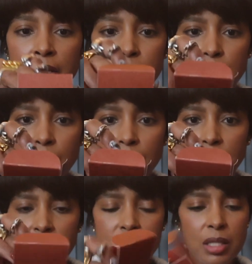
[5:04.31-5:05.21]
So
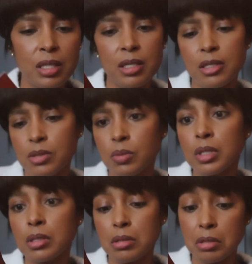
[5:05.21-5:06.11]
this is,
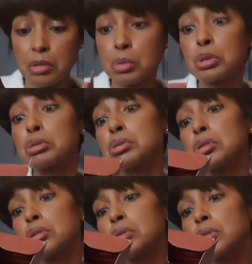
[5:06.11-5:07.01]
what is this? What is
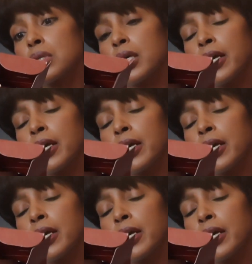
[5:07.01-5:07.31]
this?